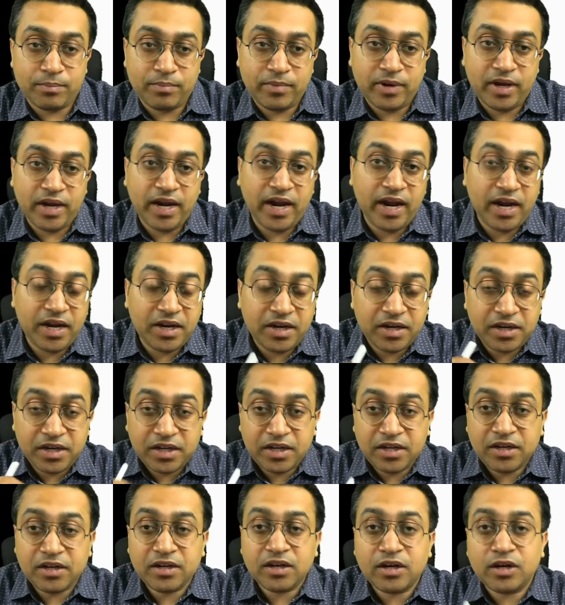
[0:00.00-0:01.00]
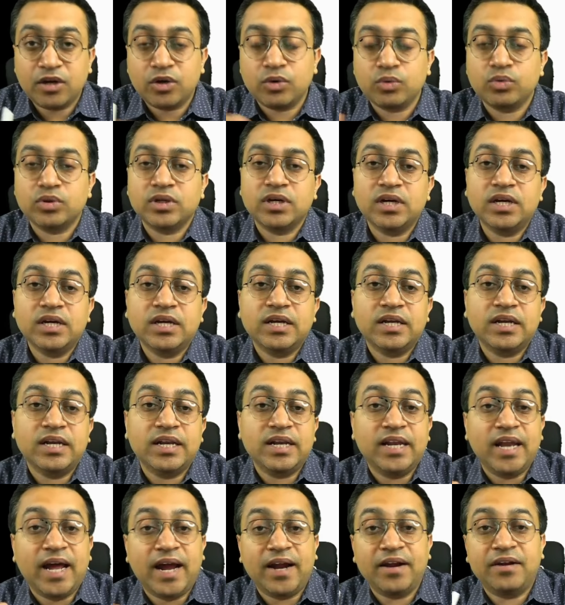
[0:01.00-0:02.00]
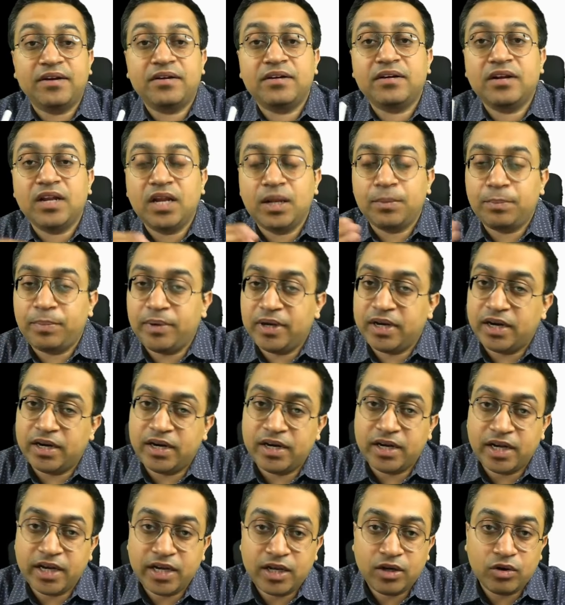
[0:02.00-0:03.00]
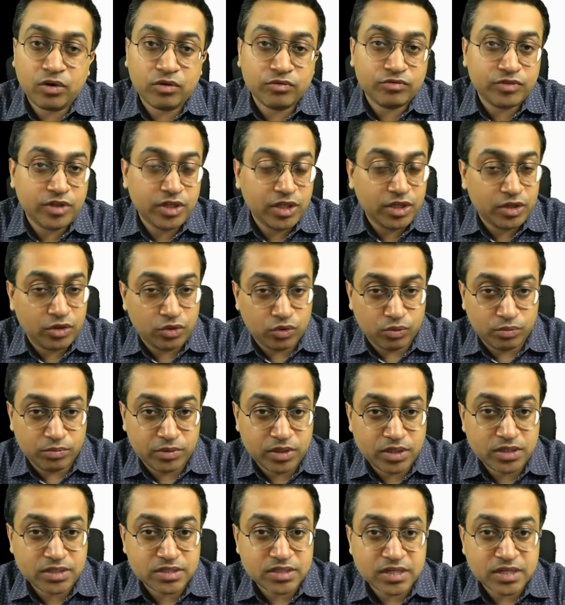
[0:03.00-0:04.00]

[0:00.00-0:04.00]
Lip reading: anterior to the lateral epicondyle of the humerus,